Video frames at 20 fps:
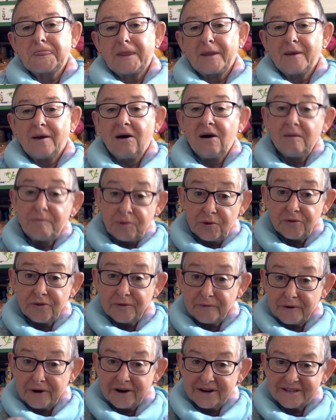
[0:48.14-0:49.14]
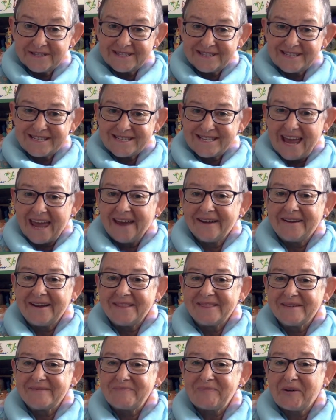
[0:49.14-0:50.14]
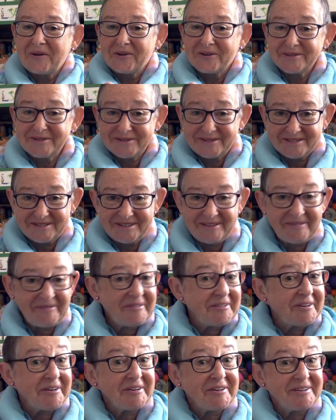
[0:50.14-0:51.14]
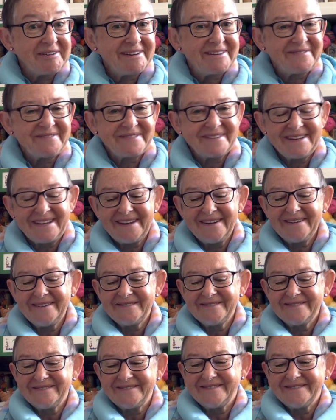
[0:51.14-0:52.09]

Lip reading: I'll put the word down in the box because I've forgotten it for now.